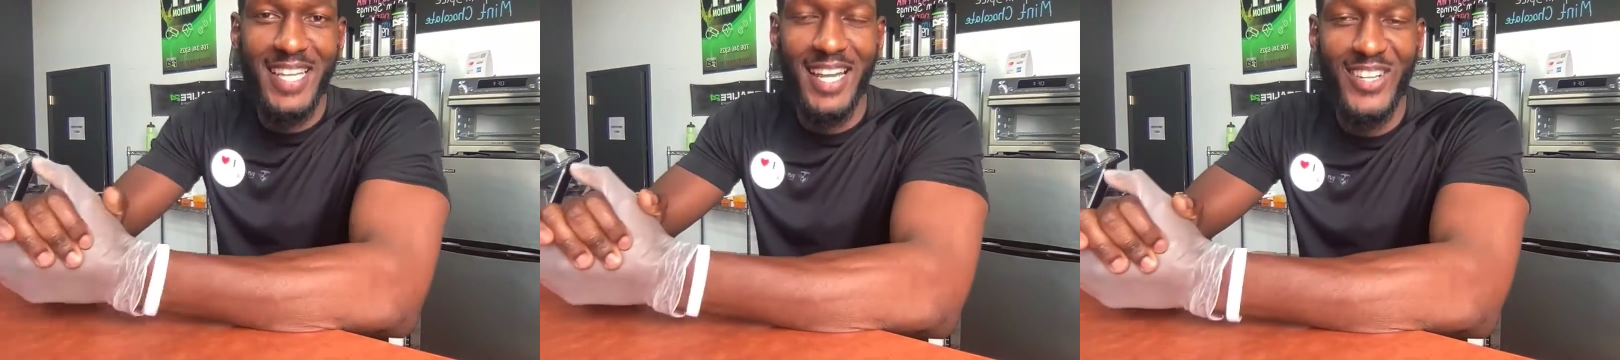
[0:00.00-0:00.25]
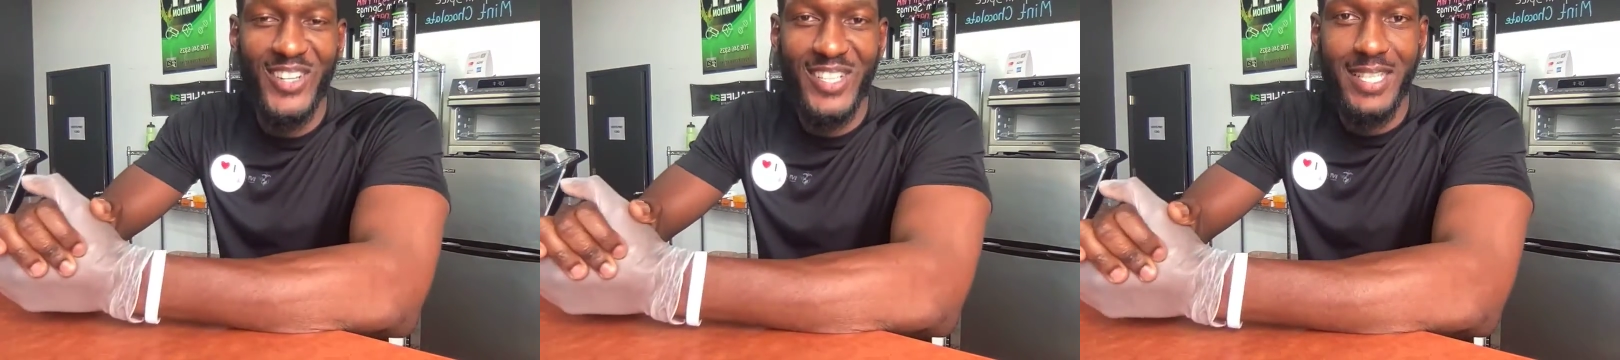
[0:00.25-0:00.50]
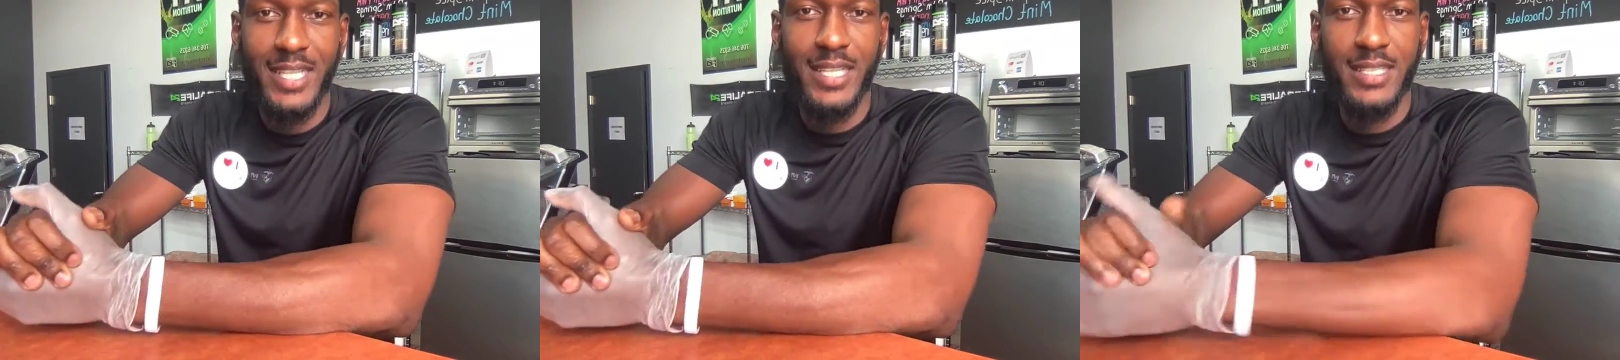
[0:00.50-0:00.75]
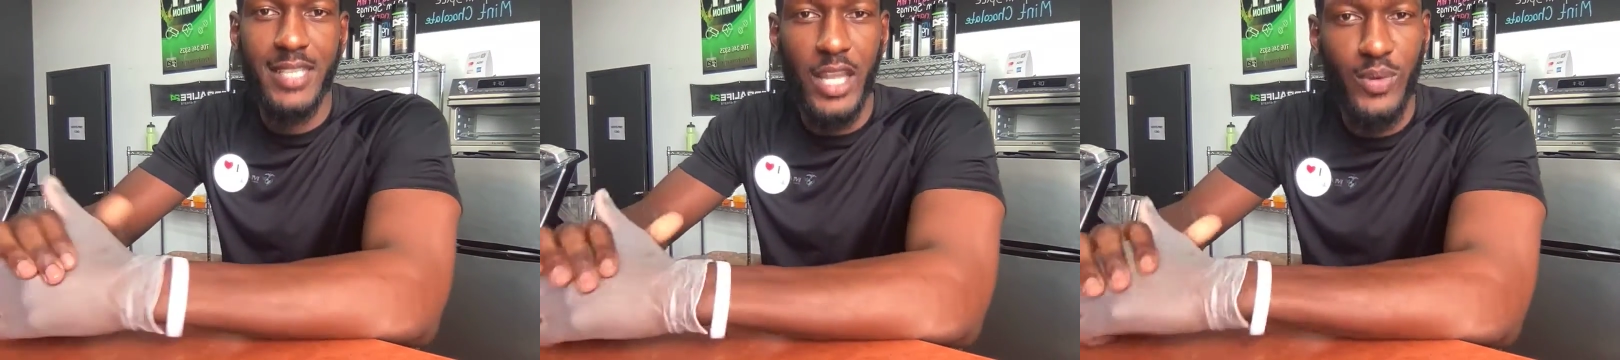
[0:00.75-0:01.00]
Y'all know who it is,
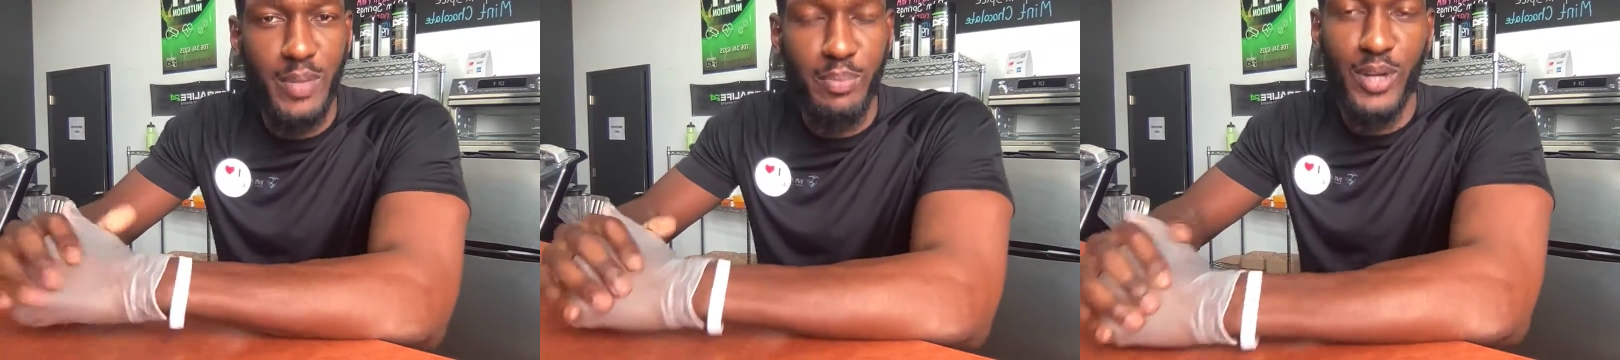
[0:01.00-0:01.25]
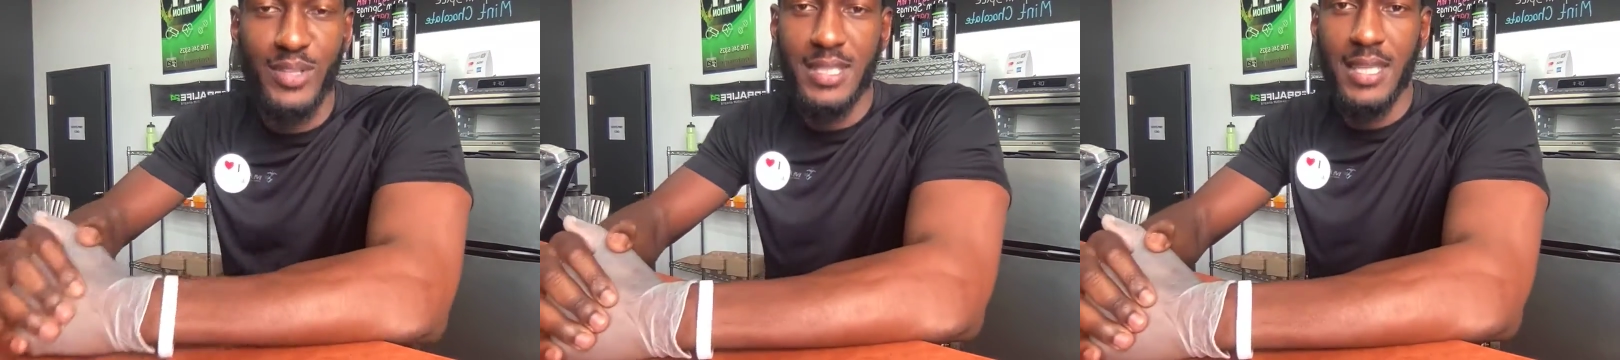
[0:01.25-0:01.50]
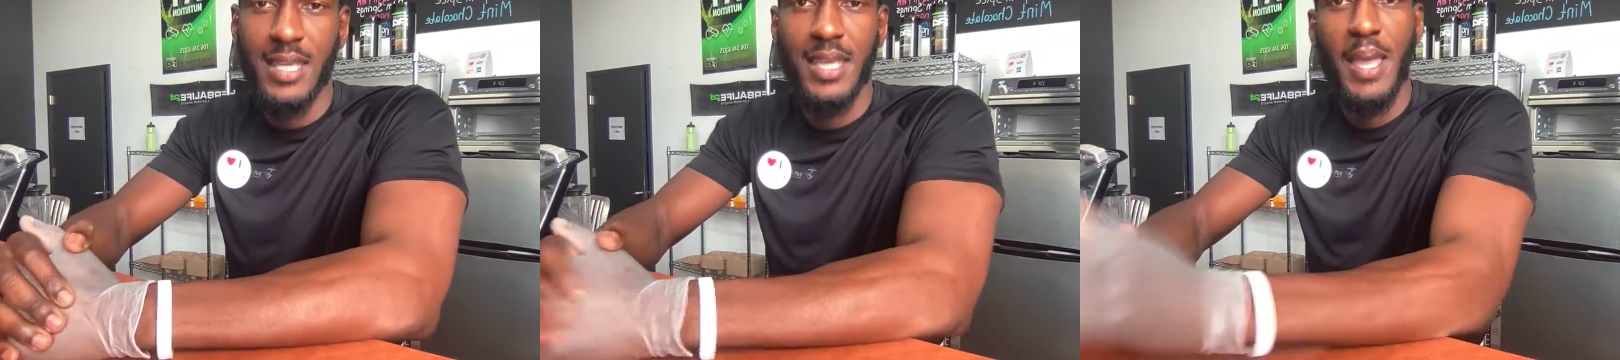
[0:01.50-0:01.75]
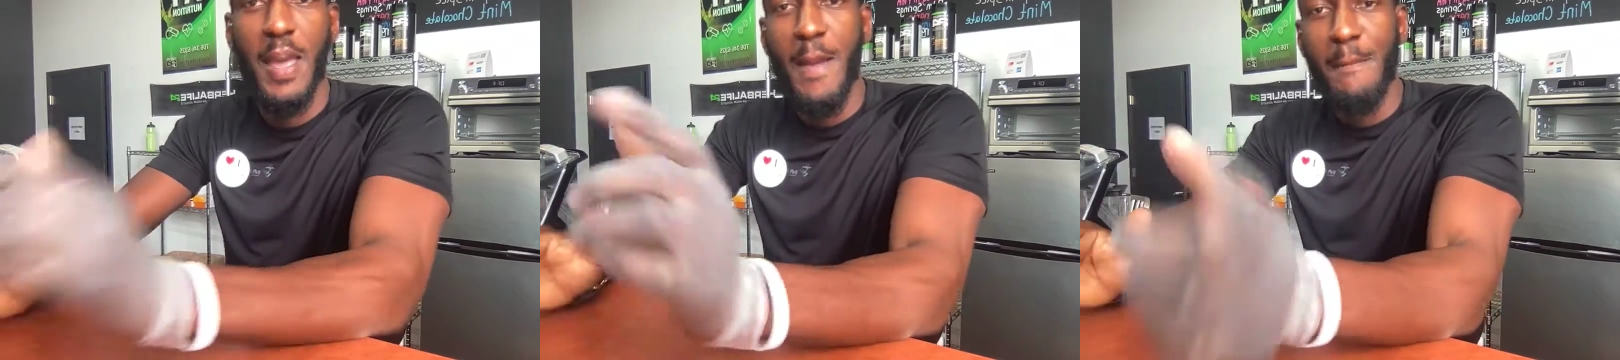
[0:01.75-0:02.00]
Jalen With The Protein,
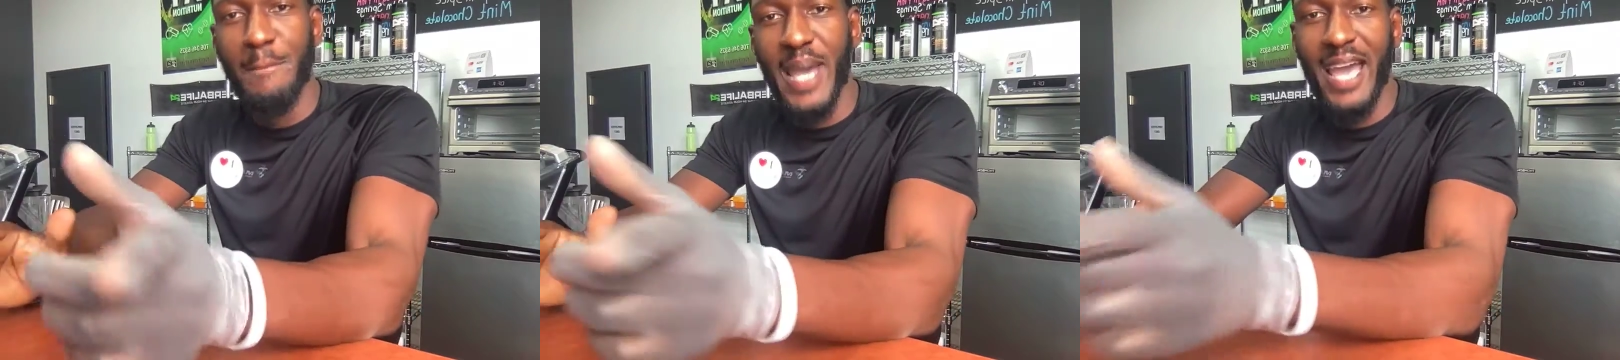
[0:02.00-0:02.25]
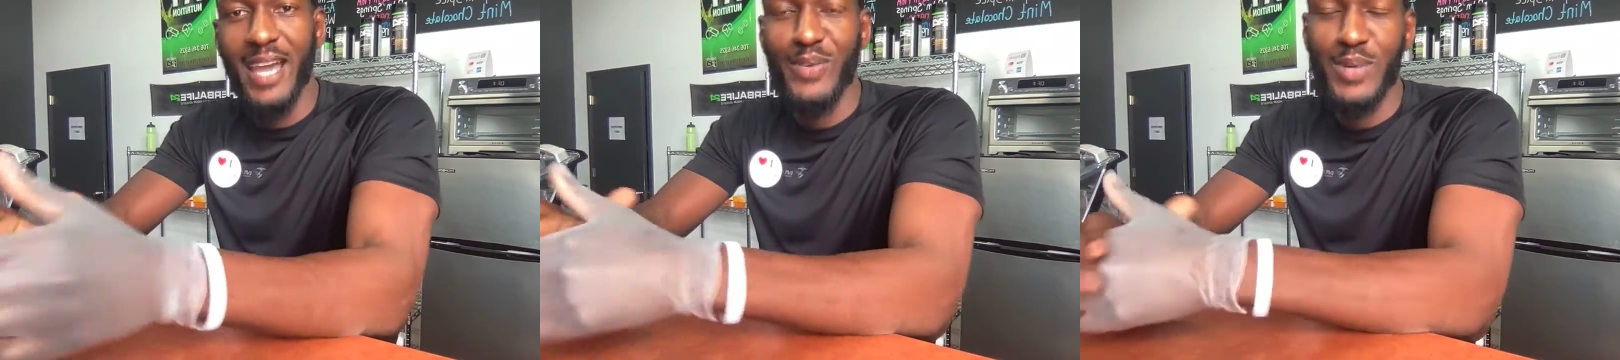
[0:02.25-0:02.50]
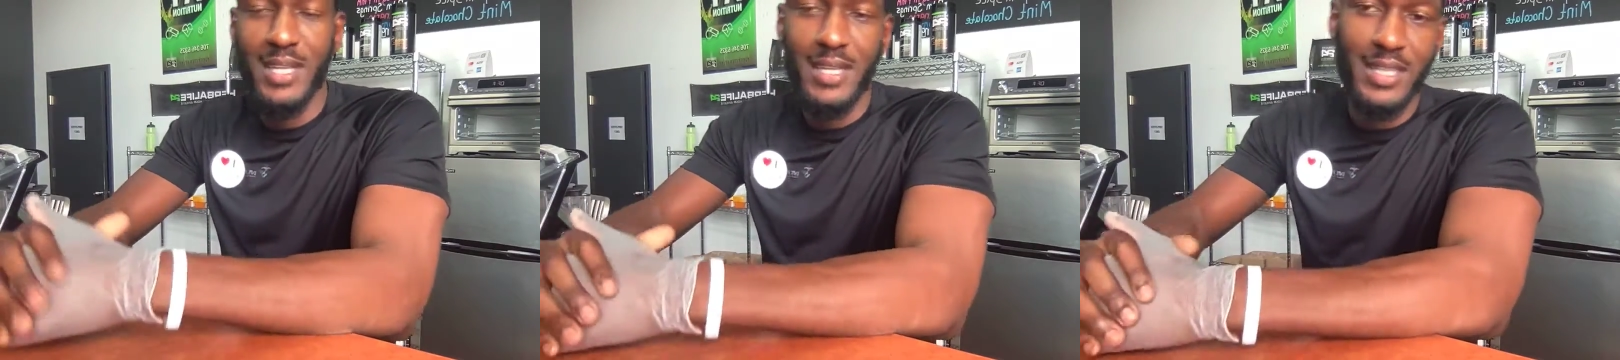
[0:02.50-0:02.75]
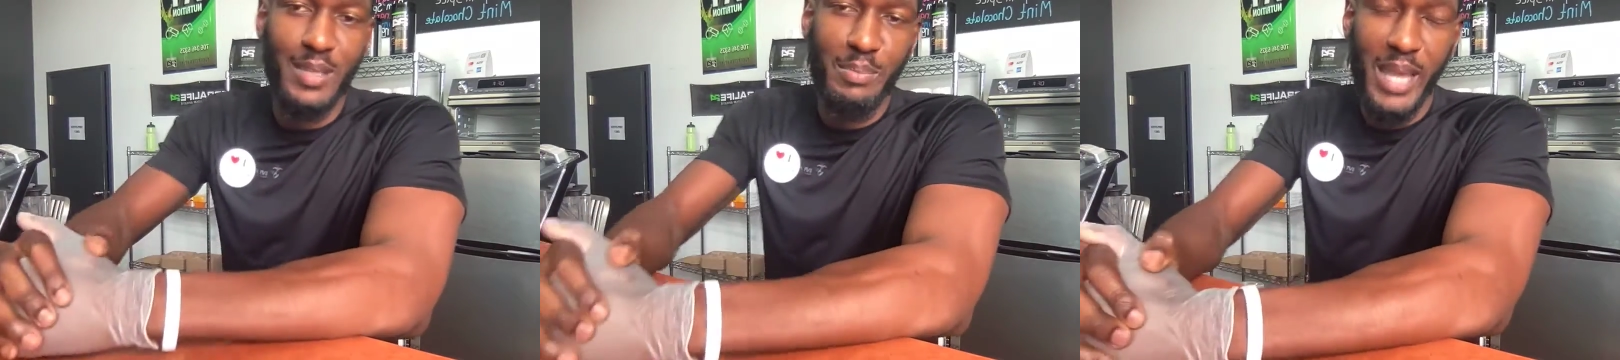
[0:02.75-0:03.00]
back with
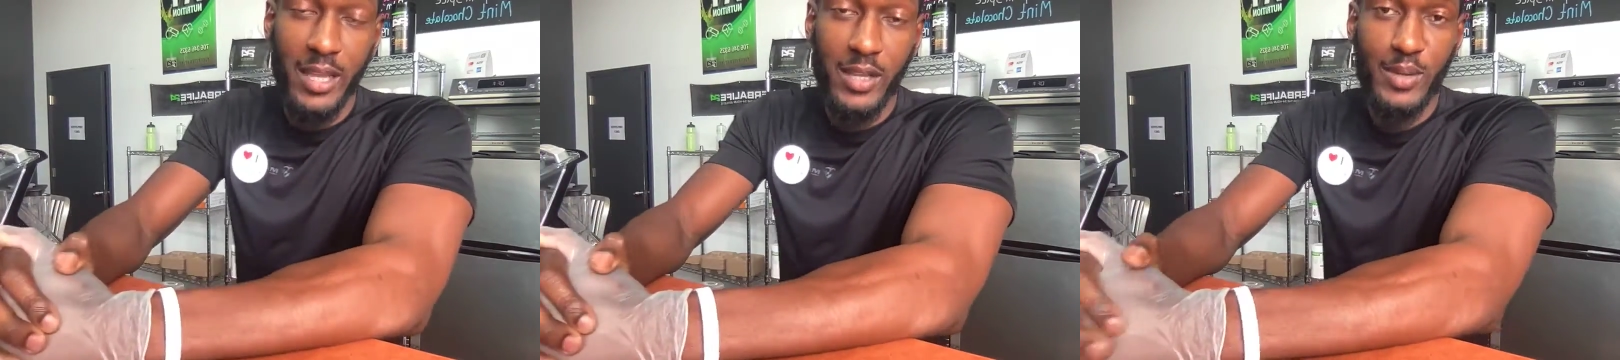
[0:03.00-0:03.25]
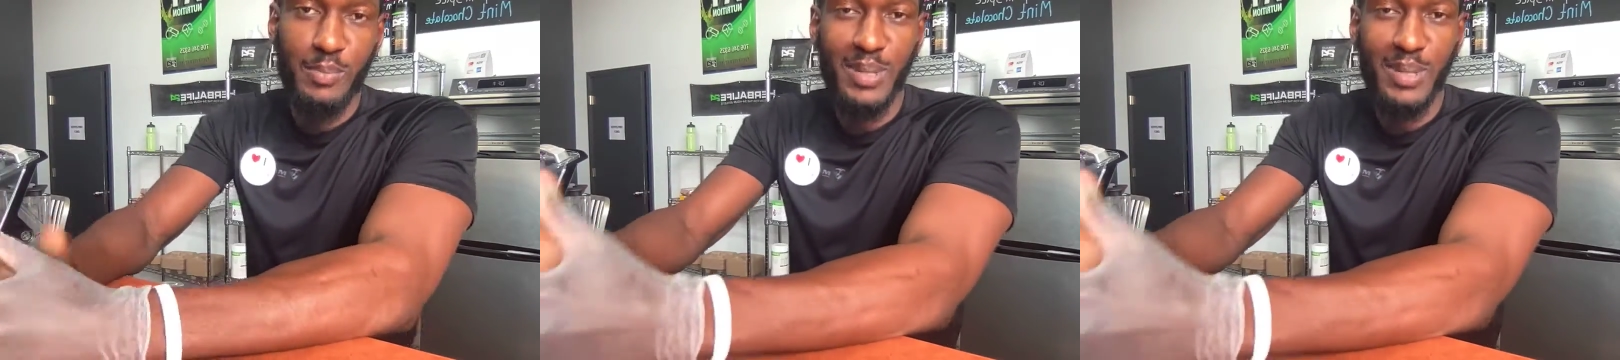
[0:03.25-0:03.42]
another banger.